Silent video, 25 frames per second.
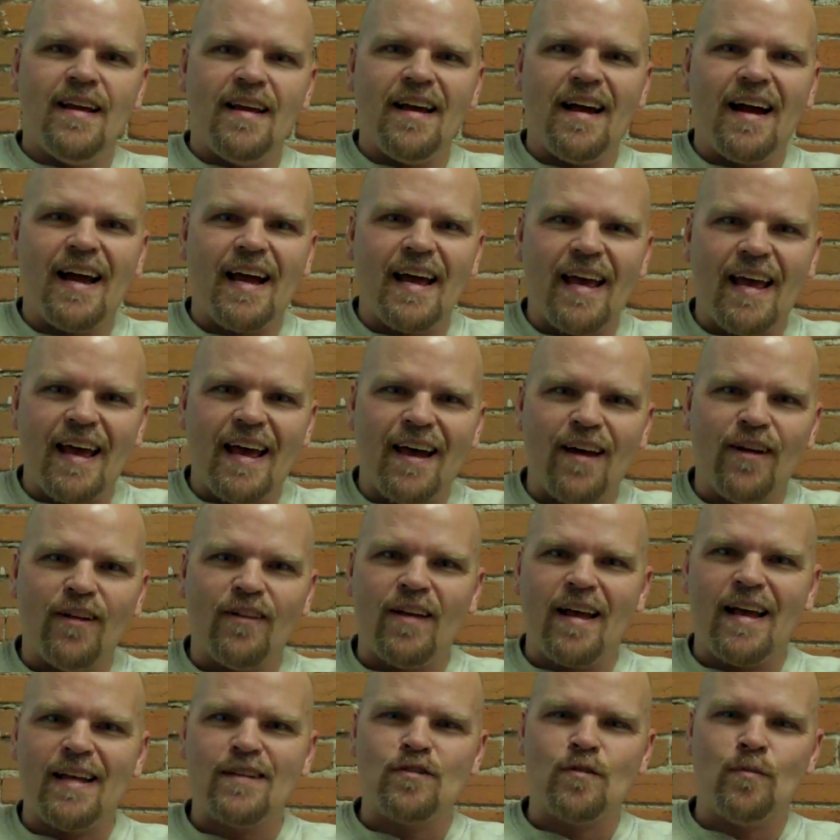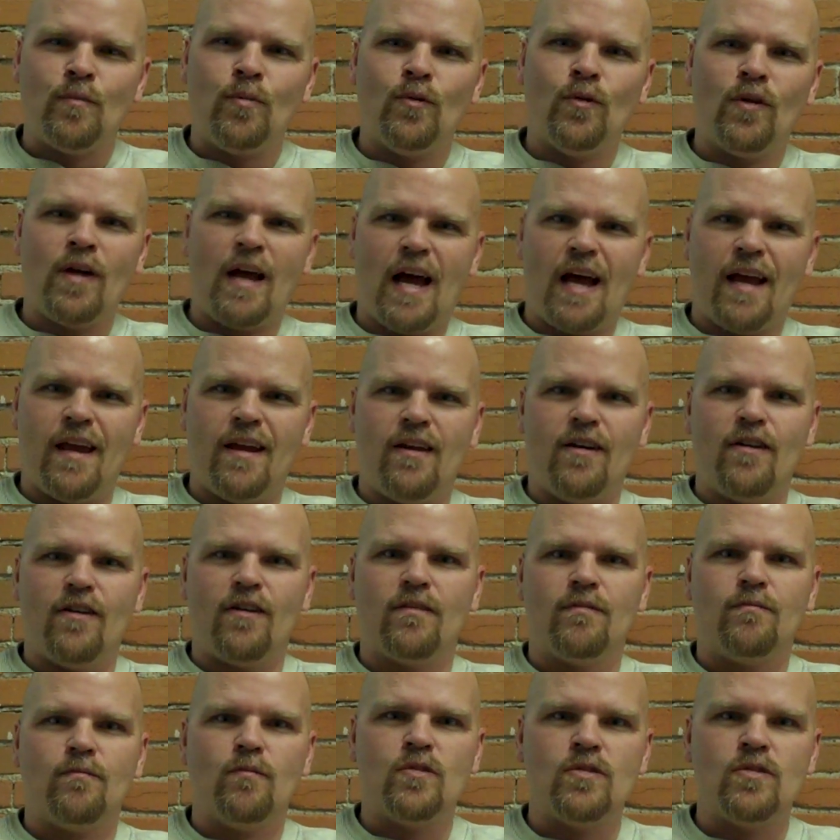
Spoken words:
Hi, Al, Ask the Pool Guy here.